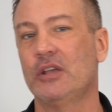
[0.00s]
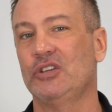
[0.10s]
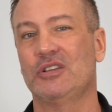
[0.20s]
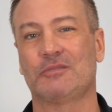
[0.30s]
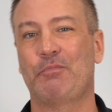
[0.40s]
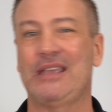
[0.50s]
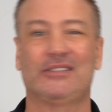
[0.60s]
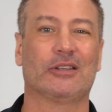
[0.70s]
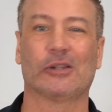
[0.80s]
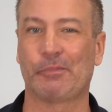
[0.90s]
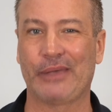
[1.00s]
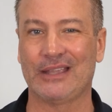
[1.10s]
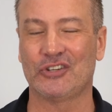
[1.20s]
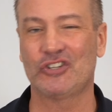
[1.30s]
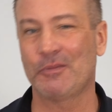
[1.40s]
You just basically are
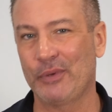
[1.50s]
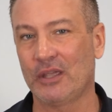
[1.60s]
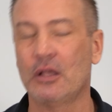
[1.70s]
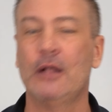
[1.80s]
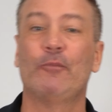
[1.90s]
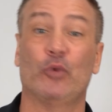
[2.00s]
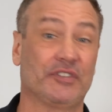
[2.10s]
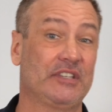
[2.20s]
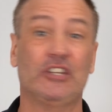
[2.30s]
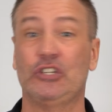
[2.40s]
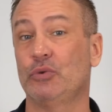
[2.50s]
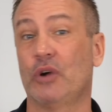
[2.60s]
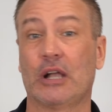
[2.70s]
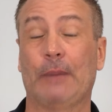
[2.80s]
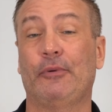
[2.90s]
paying shipping. We'll send you
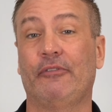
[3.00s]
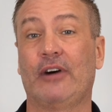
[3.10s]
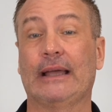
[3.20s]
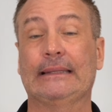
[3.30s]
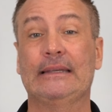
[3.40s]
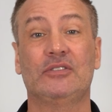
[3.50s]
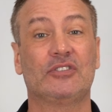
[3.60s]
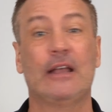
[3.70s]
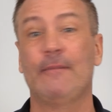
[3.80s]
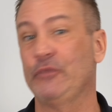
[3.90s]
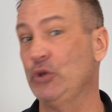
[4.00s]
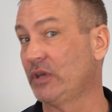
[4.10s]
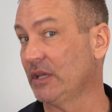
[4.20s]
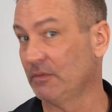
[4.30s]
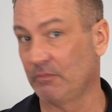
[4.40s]
a couple of violins. You
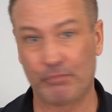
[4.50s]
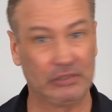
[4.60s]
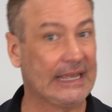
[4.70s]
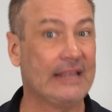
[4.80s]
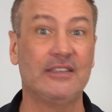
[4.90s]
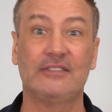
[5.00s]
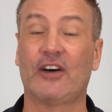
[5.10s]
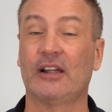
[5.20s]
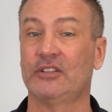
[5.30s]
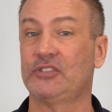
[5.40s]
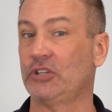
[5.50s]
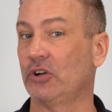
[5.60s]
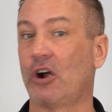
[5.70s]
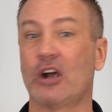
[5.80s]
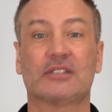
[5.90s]
can play these violins to
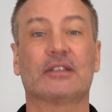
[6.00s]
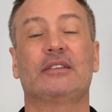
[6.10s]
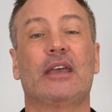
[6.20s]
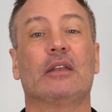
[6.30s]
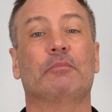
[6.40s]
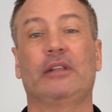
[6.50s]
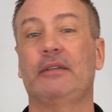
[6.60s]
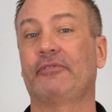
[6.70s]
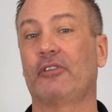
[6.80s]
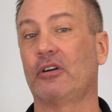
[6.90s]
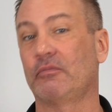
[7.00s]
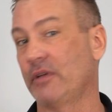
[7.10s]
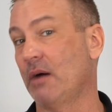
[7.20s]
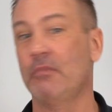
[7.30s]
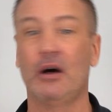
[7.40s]
your heart's content. Play them for
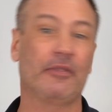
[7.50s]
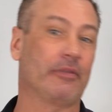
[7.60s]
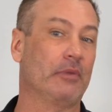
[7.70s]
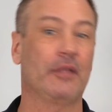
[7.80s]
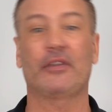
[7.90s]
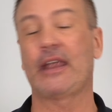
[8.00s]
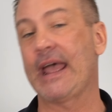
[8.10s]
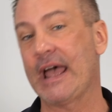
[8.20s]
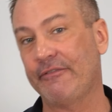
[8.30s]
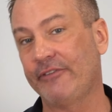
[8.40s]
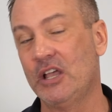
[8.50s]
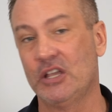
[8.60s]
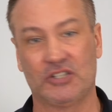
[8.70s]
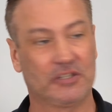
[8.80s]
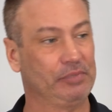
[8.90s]
a month and a half.
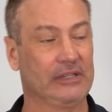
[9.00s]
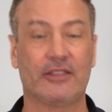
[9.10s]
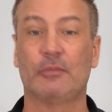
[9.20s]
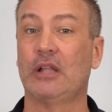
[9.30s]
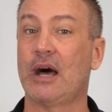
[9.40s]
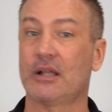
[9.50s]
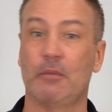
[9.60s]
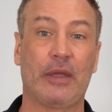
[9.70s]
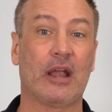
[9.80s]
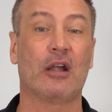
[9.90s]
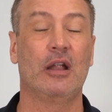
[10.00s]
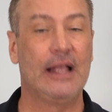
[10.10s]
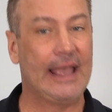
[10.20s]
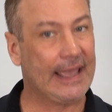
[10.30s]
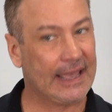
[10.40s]
Just play them a lot, compare,
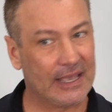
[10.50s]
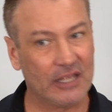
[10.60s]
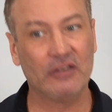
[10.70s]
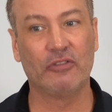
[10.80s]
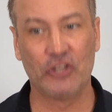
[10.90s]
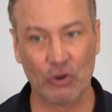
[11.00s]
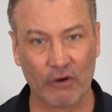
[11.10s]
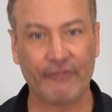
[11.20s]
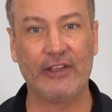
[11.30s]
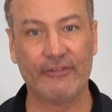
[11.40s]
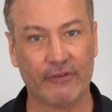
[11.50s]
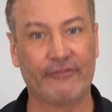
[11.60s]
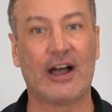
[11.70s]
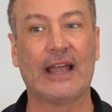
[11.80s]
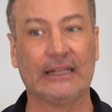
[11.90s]
and your favorite
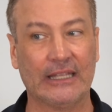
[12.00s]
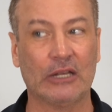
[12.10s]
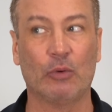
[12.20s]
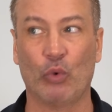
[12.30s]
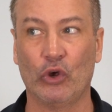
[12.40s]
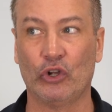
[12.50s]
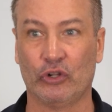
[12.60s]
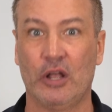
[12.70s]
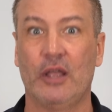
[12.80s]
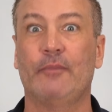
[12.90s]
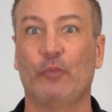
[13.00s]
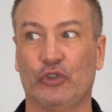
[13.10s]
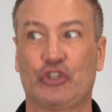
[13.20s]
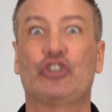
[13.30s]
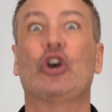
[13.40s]
violin will
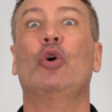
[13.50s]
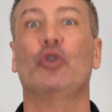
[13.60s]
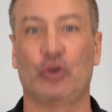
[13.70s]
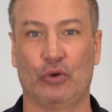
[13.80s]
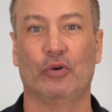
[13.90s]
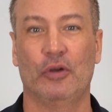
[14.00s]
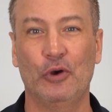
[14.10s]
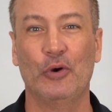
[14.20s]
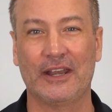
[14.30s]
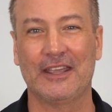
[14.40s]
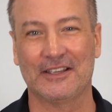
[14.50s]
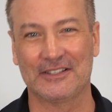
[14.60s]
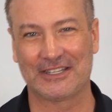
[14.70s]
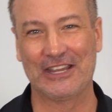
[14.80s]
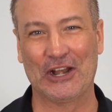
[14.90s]
show you who it
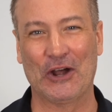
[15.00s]
is,